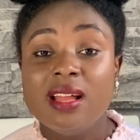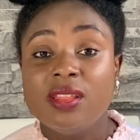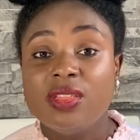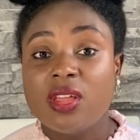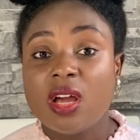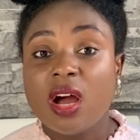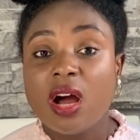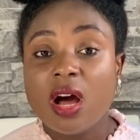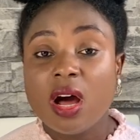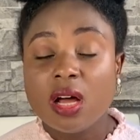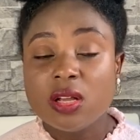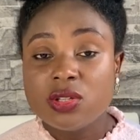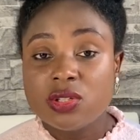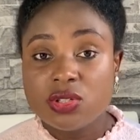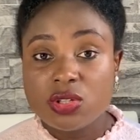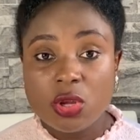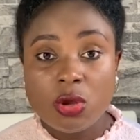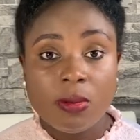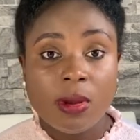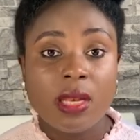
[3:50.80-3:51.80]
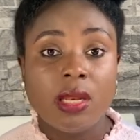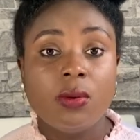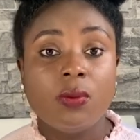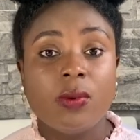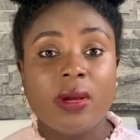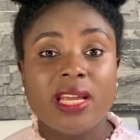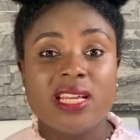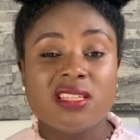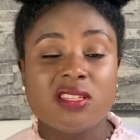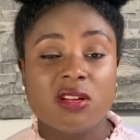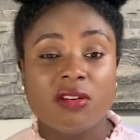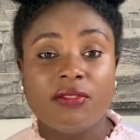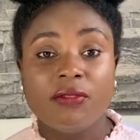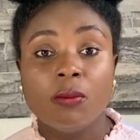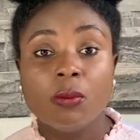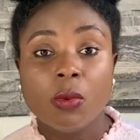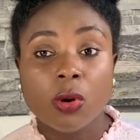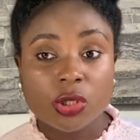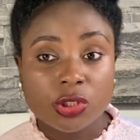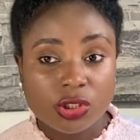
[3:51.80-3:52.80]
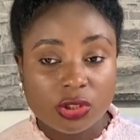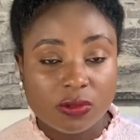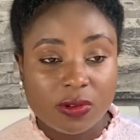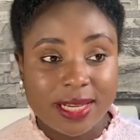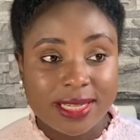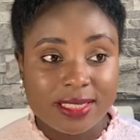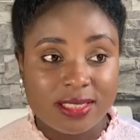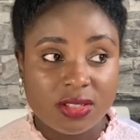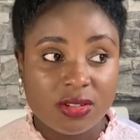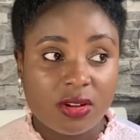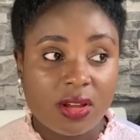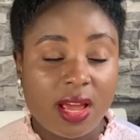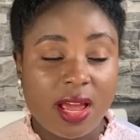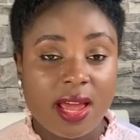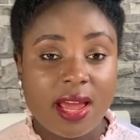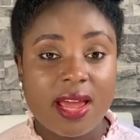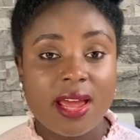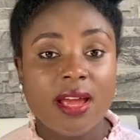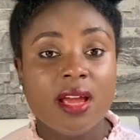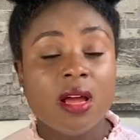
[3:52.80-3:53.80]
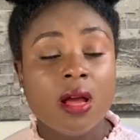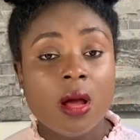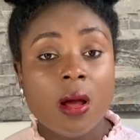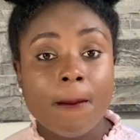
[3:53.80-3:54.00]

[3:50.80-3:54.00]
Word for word: there are so many ways of moisturizing your hair